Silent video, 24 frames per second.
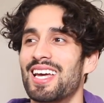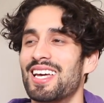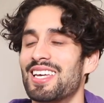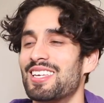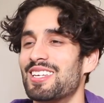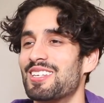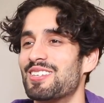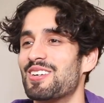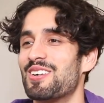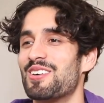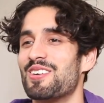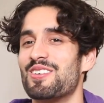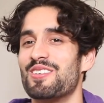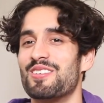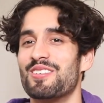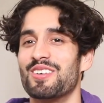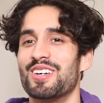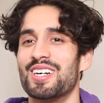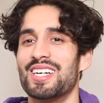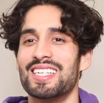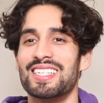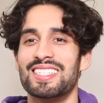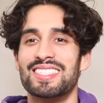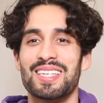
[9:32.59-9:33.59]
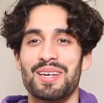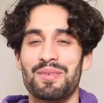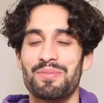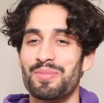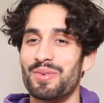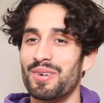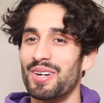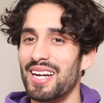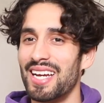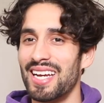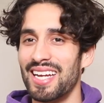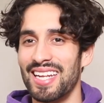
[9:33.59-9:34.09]
you know,
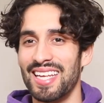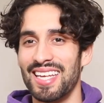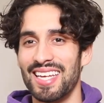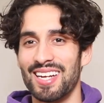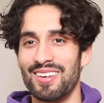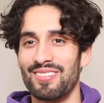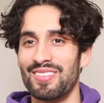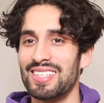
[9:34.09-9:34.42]
separating,